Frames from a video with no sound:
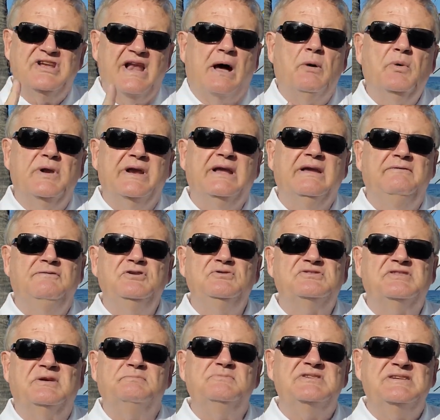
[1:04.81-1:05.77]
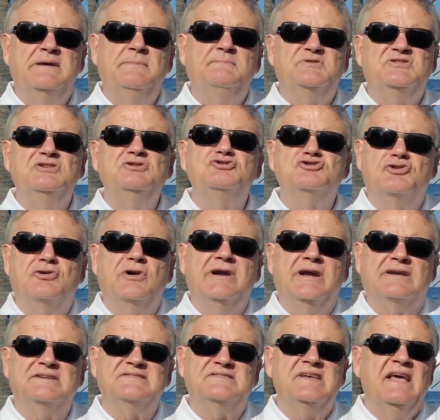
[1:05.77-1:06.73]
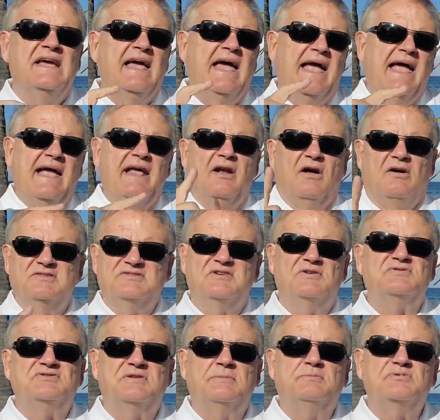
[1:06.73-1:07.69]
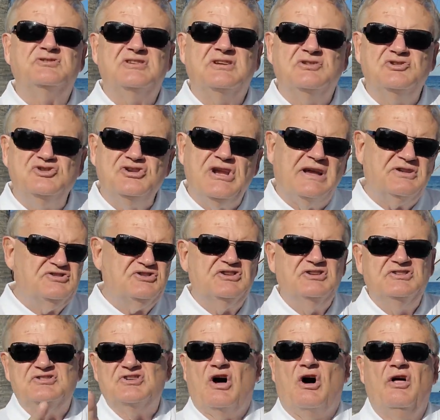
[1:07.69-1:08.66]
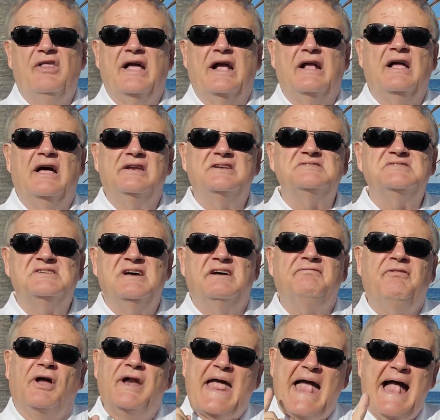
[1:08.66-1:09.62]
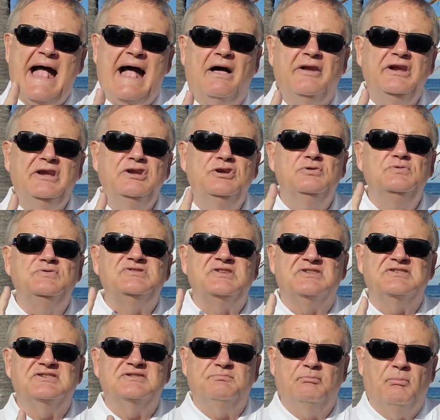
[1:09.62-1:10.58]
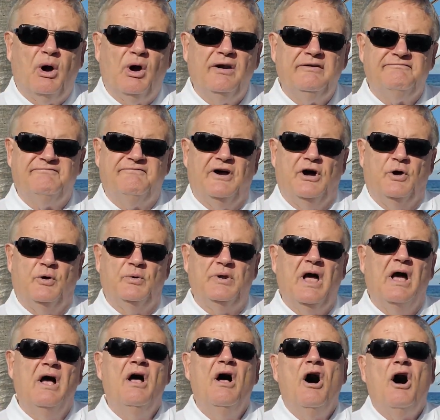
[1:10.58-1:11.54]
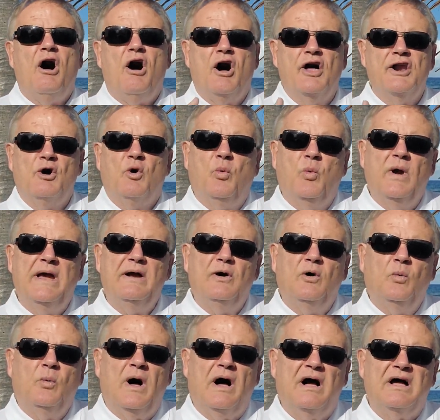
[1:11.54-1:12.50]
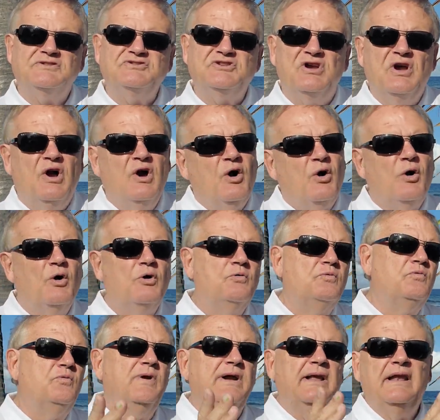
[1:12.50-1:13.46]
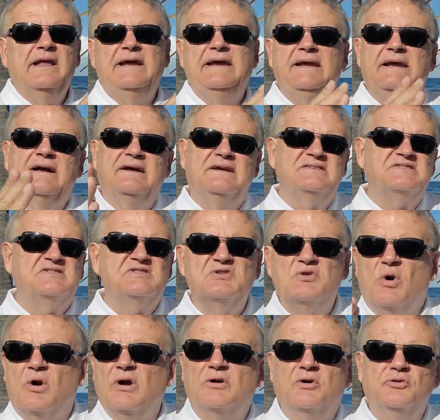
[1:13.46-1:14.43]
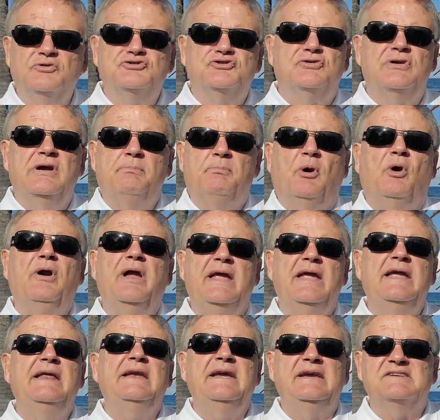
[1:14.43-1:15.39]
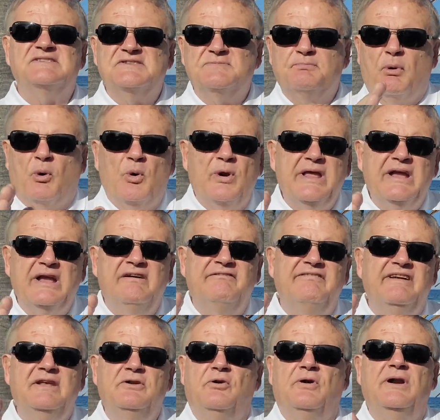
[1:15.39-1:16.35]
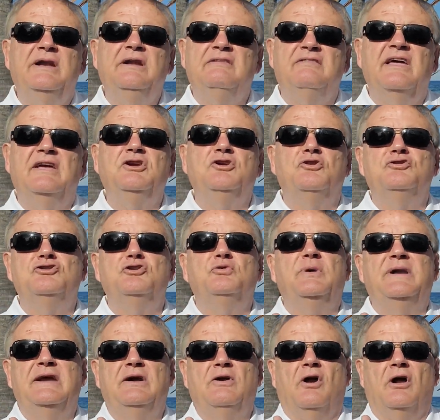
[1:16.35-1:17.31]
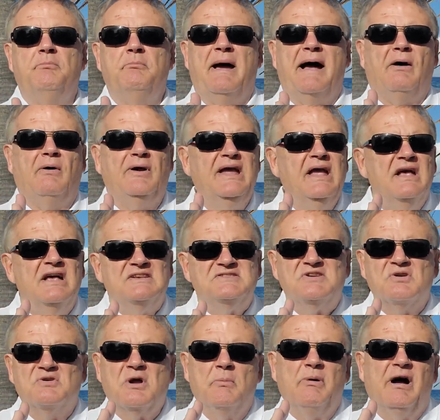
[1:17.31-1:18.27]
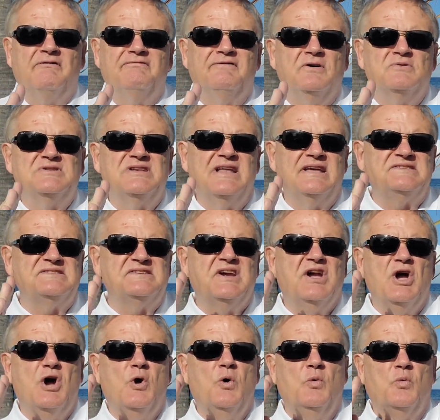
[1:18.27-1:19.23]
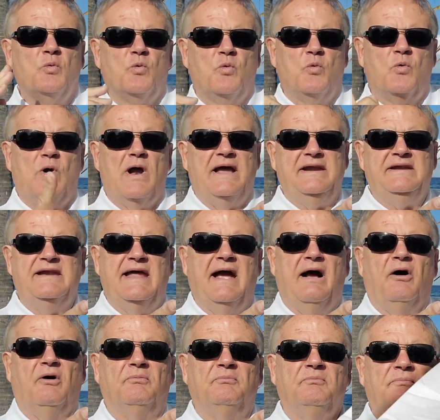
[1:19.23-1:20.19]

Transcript: And I want to give you some tips and tricks and also some suggestions, all that kind of stuff, on how to use a smartphone on a whale watch or really a snorkel trip or any sporting event or anything you're doing here on Maui. So come on folks, let's go right now.